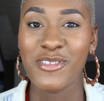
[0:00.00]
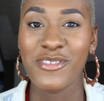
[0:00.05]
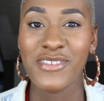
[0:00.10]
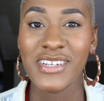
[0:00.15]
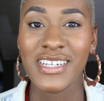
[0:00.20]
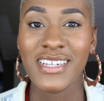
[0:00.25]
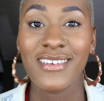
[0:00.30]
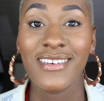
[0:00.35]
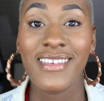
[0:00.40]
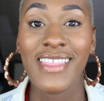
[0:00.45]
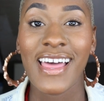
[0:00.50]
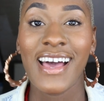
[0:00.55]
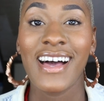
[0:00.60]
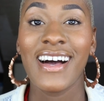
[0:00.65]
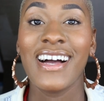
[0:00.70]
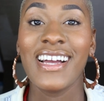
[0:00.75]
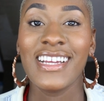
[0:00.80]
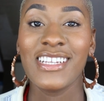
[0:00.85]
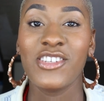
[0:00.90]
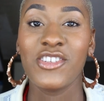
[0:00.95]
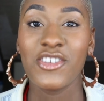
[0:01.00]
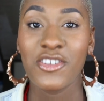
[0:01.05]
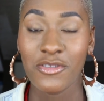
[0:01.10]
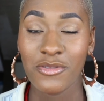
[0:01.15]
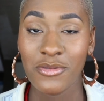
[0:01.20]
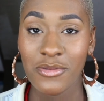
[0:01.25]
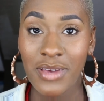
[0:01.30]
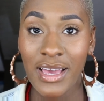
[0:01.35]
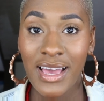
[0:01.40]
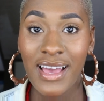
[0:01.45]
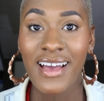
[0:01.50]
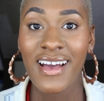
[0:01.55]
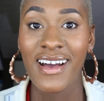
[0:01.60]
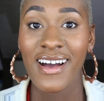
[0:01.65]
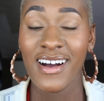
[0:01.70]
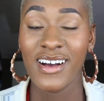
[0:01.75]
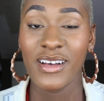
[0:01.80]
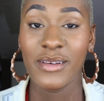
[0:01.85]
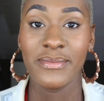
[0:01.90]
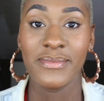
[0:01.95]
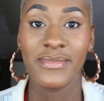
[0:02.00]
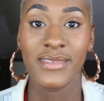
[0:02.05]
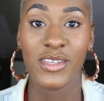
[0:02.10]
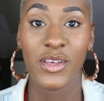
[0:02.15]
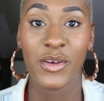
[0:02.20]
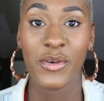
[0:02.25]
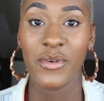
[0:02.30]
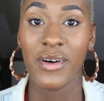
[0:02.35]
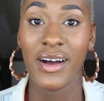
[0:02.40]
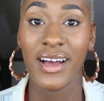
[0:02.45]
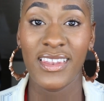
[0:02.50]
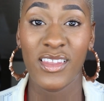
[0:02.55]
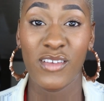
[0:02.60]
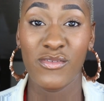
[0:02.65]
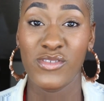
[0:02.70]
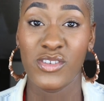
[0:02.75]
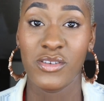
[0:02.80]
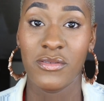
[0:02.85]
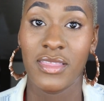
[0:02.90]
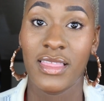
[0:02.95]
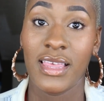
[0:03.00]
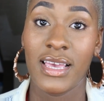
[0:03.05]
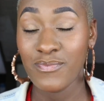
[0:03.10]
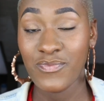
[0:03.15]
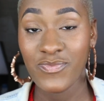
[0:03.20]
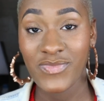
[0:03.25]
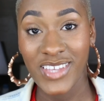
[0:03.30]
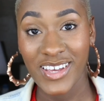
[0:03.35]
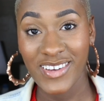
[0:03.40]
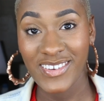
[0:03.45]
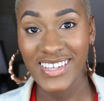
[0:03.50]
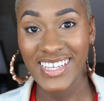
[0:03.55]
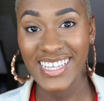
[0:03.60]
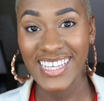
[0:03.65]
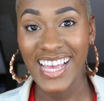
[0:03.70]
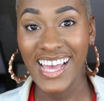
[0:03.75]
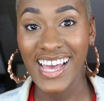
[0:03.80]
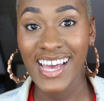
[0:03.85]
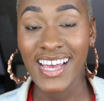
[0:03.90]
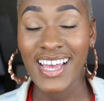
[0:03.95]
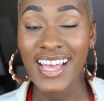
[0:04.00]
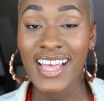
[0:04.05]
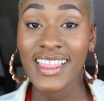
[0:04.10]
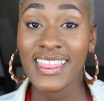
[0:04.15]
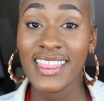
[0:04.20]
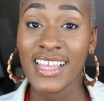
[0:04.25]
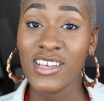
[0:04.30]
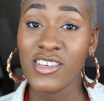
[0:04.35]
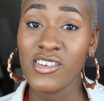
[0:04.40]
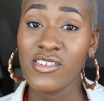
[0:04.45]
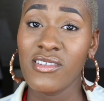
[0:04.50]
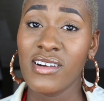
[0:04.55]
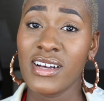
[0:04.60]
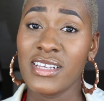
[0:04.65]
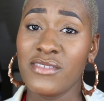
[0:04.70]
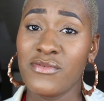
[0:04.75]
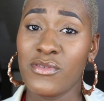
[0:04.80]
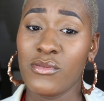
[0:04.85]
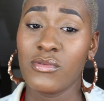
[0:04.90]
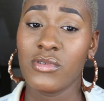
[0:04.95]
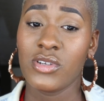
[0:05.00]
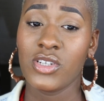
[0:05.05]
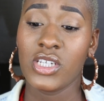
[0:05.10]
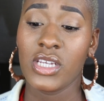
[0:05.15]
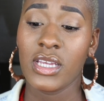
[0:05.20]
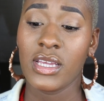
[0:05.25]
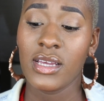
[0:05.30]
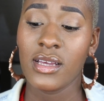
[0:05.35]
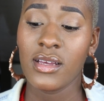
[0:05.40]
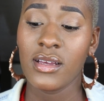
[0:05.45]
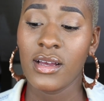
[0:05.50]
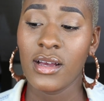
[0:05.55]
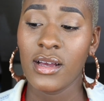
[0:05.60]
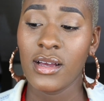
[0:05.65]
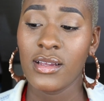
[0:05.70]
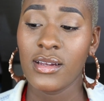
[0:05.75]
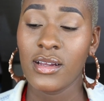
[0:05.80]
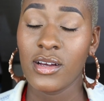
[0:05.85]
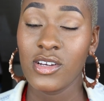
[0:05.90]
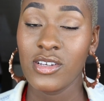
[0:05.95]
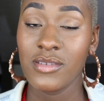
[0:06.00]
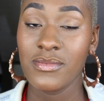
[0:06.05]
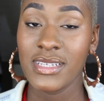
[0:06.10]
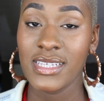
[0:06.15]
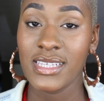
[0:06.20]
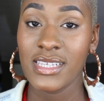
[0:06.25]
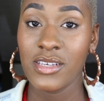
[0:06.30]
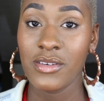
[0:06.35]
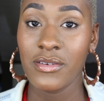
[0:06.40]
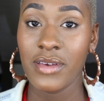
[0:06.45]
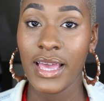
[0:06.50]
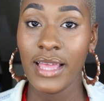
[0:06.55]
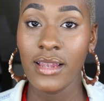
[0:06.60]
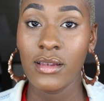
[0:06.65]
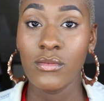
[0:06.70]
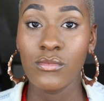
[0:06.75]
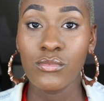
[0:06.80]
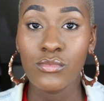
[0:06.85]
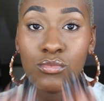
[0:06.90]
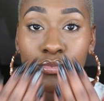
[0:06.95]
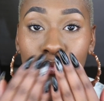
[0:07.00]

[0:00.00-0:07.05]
video that I do, so I love doing it. So yeah, thank you guys for watching, and I hope to see you again.